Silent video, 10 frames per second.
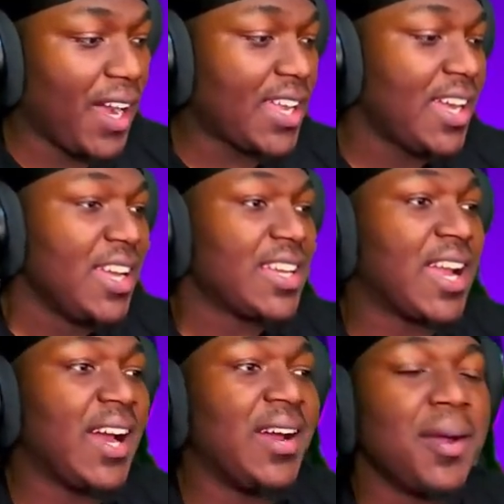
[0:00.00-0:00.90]

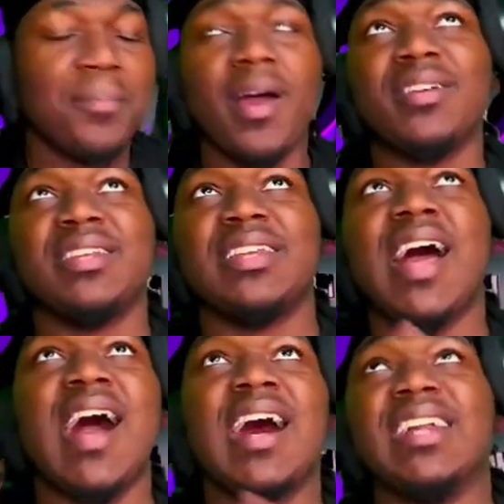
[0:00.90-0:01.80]
Fuck? Bro, do you
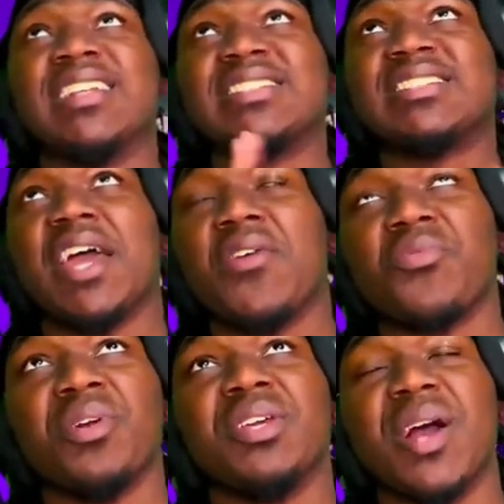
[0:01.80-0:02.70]
not understand?
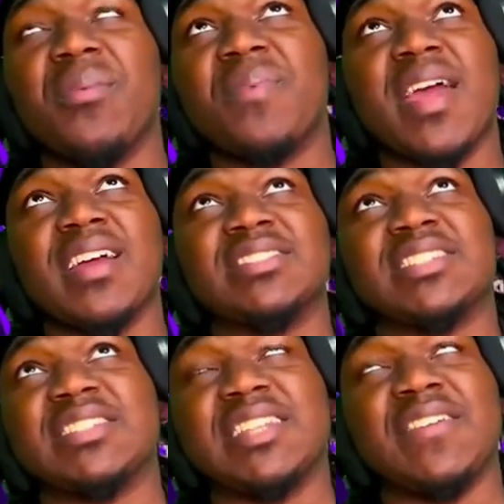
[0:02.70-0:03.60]
Rudy Gobert is
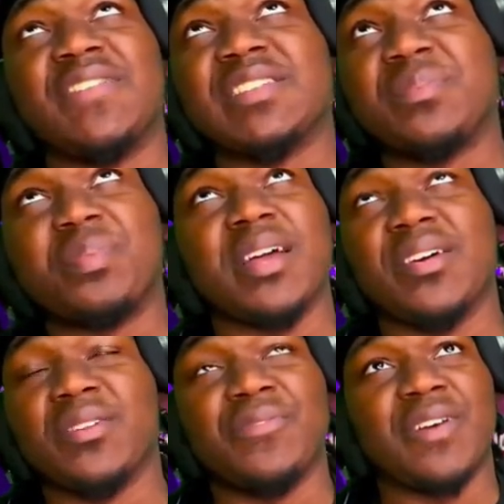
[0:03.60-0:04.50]
the defensive player
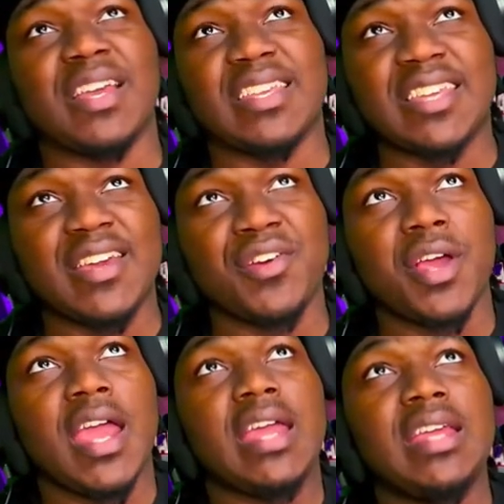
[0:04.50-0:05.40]
of the fucking year.
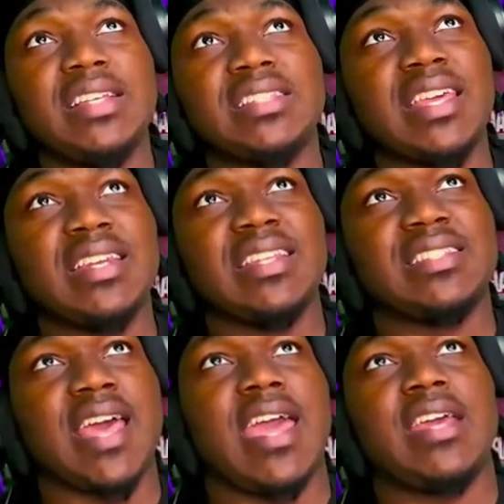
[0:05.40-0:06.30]
And he is getting
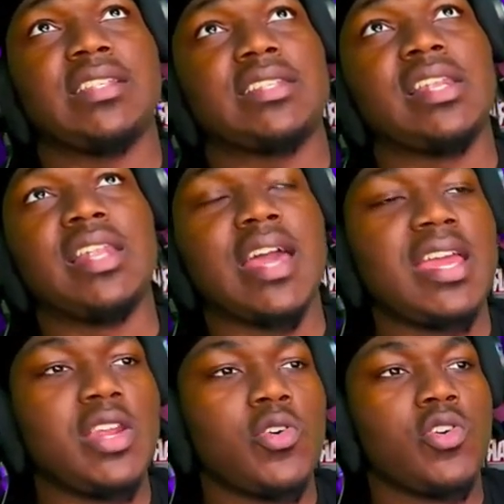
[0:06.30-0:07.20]
his ass
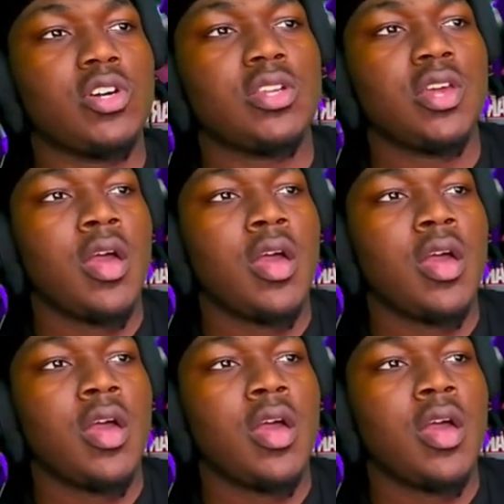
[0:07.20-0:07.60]
laid on.